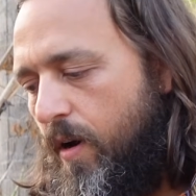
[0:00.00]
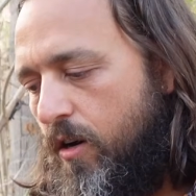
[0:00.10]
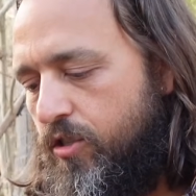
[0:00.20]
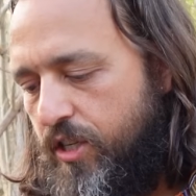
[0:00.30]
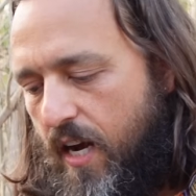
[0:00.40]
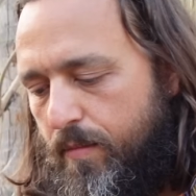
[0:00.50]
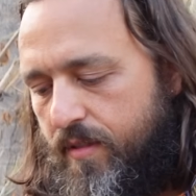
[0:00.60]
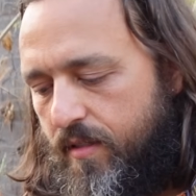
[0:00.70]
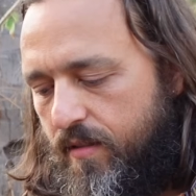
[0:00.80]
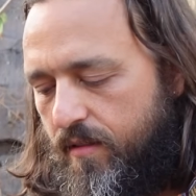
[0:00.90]
our
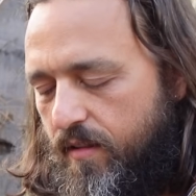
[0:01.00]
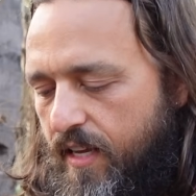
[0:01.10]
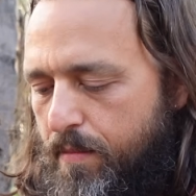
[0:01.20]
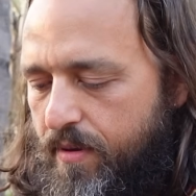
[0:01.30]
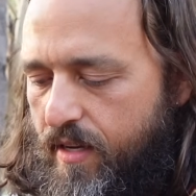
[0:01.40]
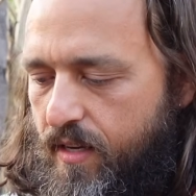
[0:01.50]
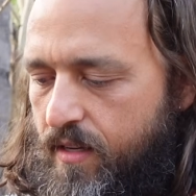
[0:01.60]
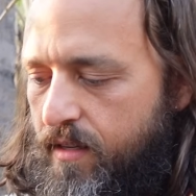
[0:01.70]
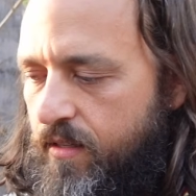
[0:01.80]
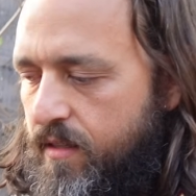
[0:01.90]
jobs can
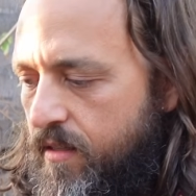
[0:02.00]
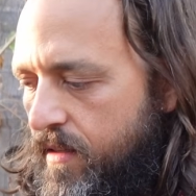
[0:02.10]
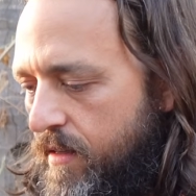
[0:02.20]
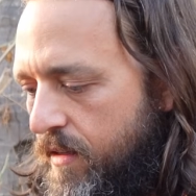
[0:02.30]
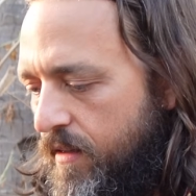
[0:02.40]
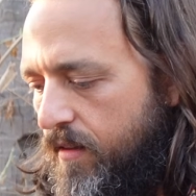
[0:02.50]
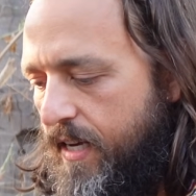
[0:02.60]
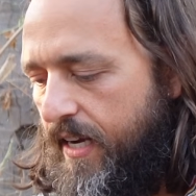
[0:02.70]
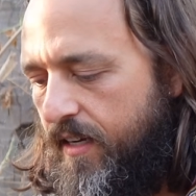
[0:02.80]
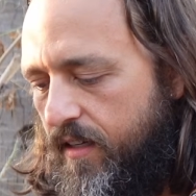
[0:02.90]
be
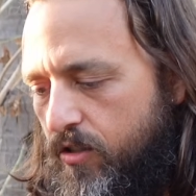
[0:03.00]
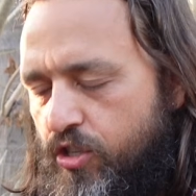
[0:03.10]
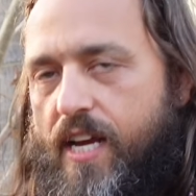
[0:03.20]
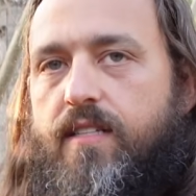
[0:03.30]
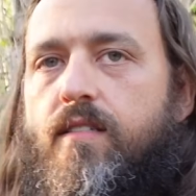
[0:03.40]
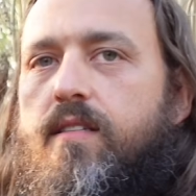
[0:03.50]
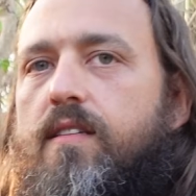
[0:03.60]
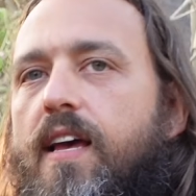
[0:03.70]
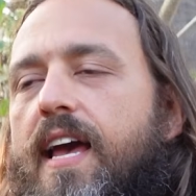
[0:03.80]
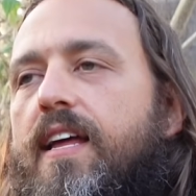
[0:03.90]
like chains
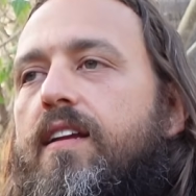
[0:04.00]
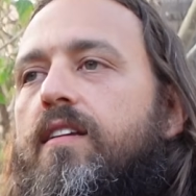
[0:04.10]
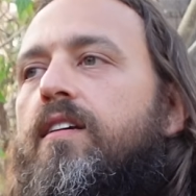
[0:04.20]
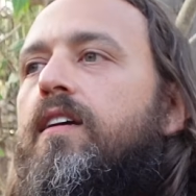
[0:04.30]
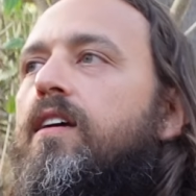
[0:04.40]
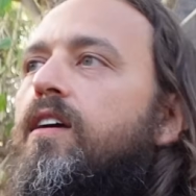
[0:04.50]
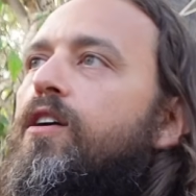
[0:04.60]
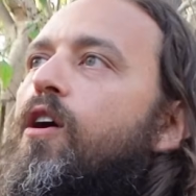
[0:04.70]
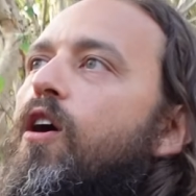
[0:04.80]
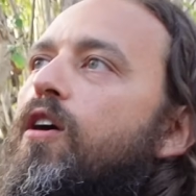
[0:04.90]
and
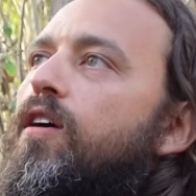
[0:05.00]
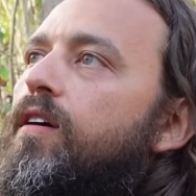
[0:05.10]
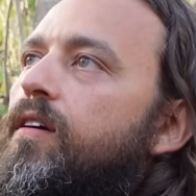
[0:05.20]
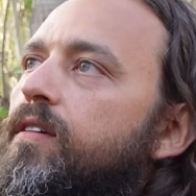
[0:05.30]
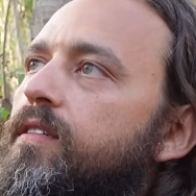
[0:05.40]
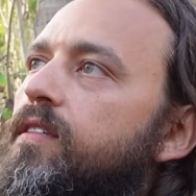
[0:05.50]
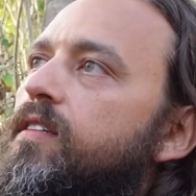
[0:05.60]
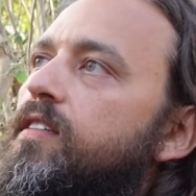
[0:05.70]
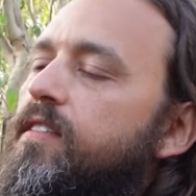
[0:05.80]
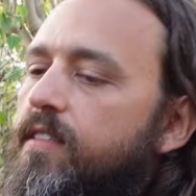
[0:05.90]
our
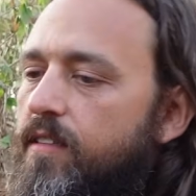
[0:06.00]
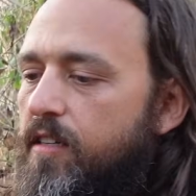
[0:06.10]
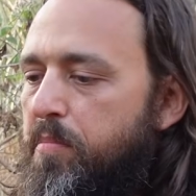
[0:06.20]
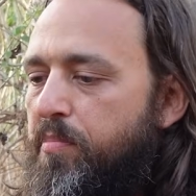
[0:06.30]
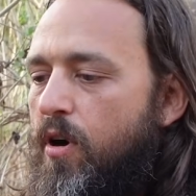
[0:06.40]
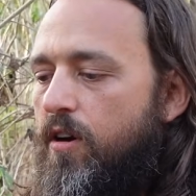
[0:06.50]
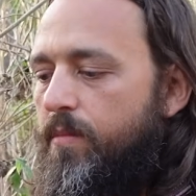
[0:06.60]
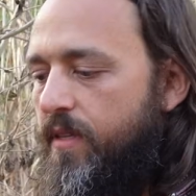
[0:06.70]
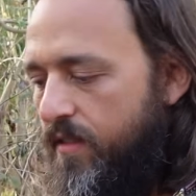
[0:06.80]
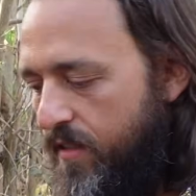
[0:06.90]

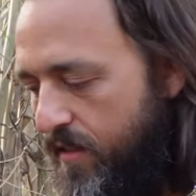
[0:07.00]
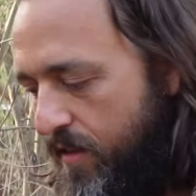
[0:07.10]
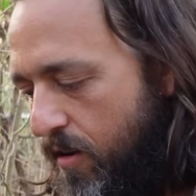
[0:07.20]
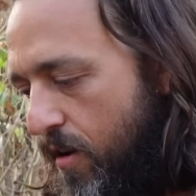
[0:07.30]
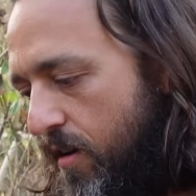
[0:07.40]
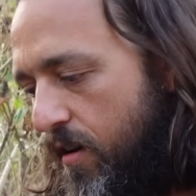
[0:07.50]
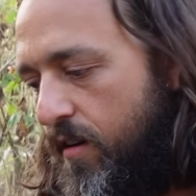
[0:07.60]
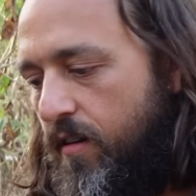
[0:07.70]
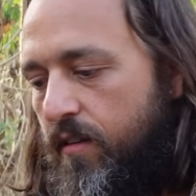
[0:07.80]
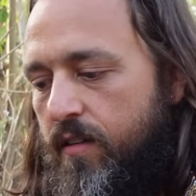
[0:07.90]
apartments
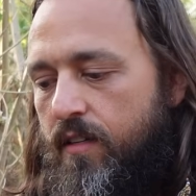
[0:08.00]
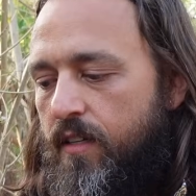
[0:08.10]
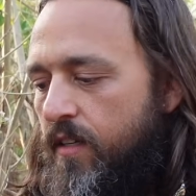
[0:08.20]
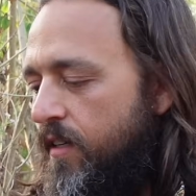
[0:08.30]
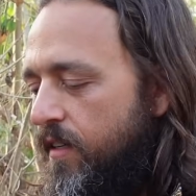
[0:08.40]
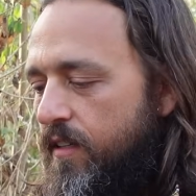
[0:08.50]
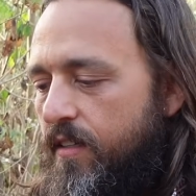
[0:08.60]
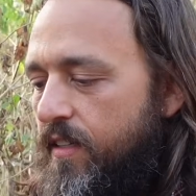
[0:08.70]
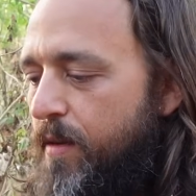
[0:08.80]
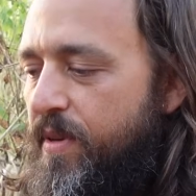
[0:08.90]
are
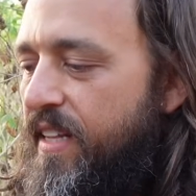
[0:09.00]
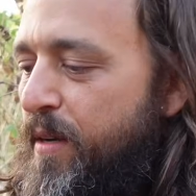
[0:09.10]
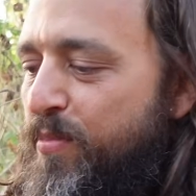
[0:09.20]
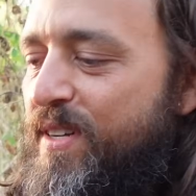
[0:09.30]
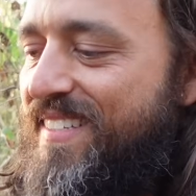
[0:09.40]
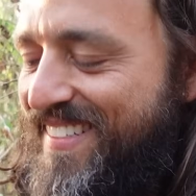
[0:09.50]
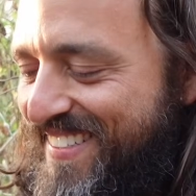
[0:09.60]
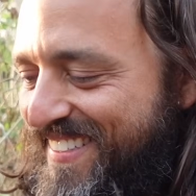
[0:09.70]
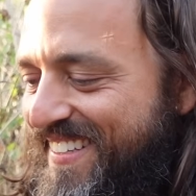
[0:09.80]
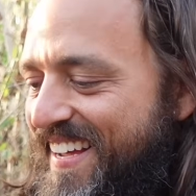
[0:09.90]
can be like
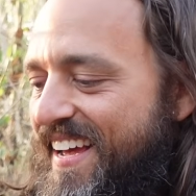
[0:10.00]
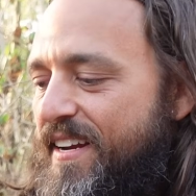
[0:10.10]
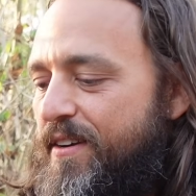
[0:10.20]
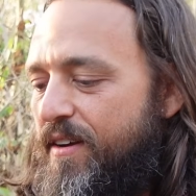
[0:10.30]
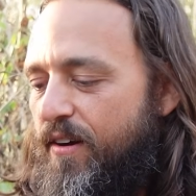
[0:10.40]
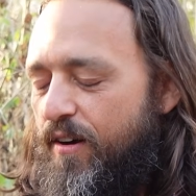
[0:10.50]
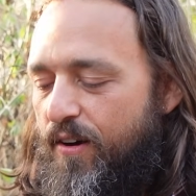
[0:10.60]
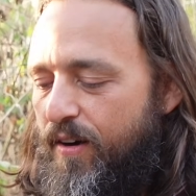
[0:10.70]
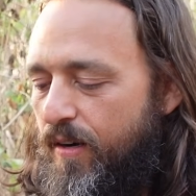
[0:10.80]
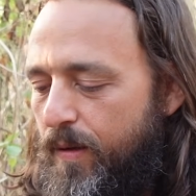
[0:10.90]
prisons and
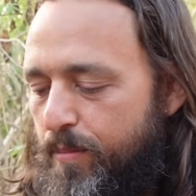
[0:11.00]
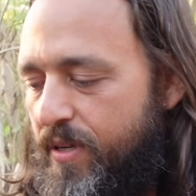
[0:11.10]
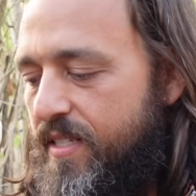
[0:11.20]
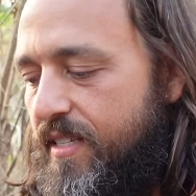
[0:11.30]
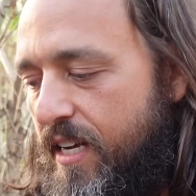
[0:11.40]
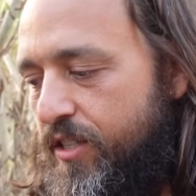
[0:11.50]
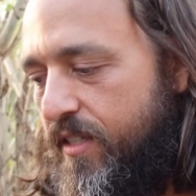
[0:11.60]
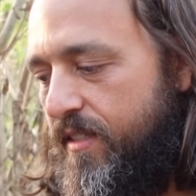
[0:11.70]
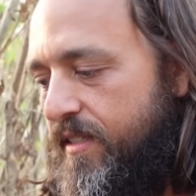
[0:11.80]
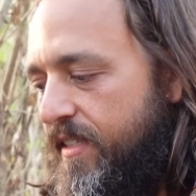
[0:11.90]
our
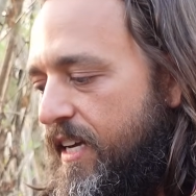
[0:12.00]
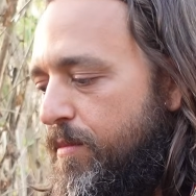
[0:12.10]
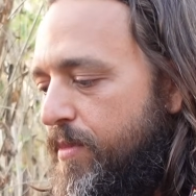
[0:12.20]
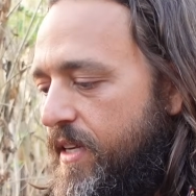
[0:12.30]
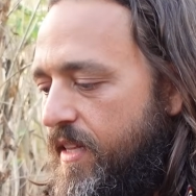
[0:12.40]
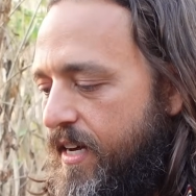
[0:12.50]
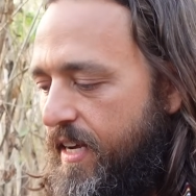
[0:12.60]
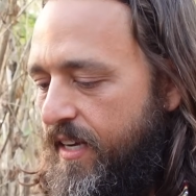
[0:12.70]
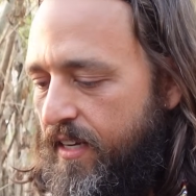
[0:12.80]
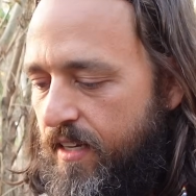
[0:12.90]
possessions can be
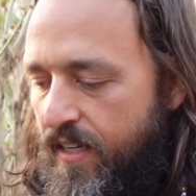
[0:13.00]
like